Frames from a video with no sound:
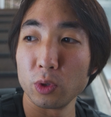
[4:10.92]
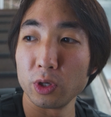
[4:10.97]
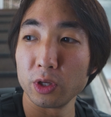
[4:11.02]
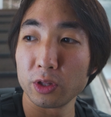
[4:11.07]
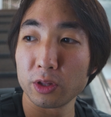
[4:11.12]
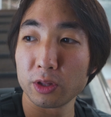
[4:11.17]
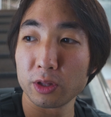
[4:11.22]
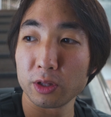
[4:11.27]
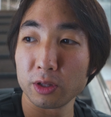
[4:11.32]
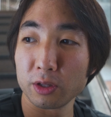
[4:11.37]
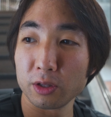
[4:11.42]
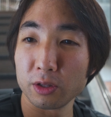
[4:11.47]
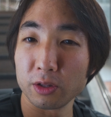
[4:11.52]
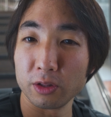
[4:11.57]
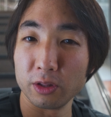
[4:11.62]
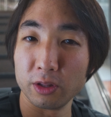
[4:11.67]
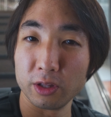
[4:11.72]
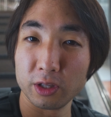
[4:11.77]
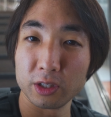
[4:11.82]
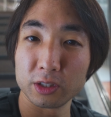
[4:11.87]
with
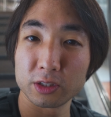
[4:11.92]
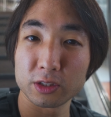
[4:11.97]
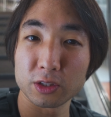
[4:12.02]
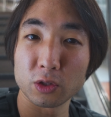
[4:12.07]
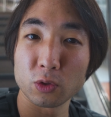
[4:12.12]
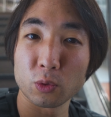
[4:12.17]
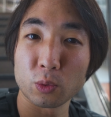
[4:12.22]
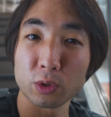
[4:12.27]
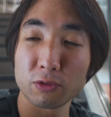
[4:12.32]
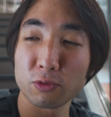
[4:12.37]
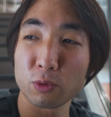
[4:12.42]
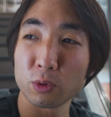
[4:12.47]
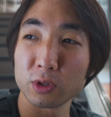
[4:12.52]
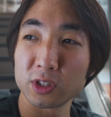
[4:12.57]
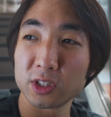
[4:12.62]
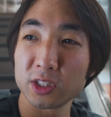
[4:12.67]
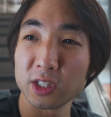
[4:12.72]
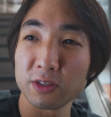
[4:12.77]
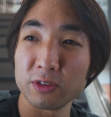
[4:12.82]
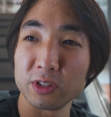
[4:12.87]
this
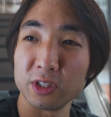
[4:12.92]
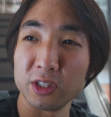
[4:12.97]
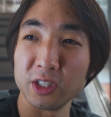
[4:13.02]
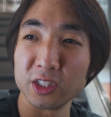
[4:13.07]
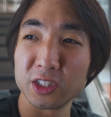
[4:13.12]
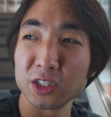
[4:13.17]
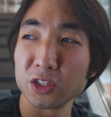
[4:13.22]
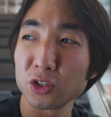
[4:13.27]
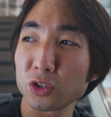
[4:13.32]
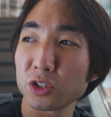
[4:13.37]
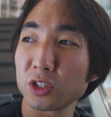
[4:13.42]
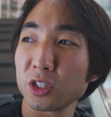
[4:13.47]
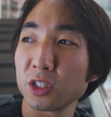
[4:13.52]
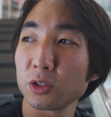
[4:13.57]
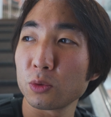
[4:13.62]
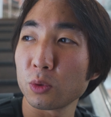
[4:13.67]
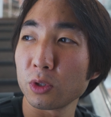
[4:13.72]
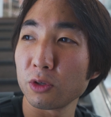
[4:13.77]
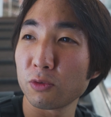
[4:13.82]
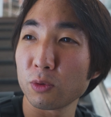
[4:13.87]
24-70, it's interesting,
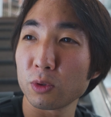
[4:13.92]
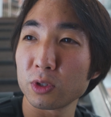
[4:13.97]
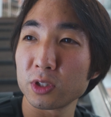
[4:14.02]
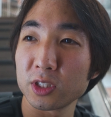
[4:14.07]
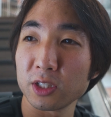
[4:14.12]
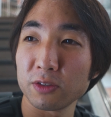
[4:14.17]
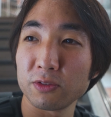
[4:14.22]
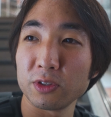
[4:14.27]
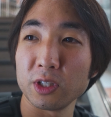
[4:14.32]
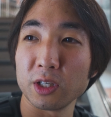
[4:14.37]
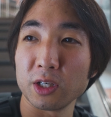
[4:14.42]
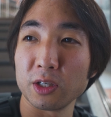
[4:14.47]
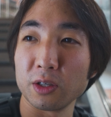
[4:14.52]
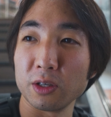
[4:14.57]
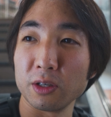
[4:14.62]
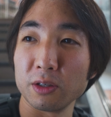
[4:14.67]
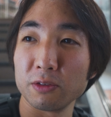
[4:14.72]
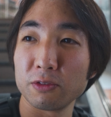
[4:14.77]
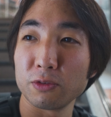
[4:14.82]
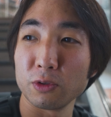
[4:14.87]
24-70 on
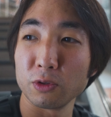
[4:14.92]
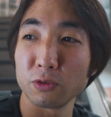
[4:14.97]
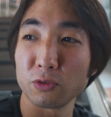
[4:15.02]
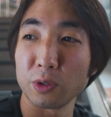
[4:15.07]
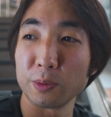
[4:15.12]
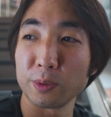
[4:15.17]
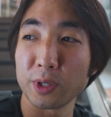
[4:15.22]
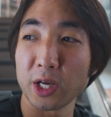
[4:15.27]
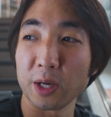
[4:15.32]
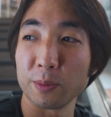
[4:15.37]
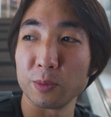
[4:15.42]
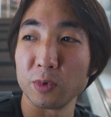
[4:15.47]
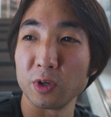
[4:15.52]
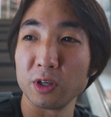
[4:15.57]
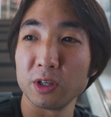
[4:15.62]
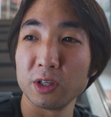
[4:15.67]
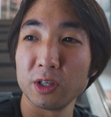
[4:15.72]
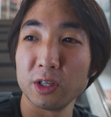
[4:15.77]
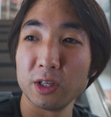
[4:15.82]
a full frame camera.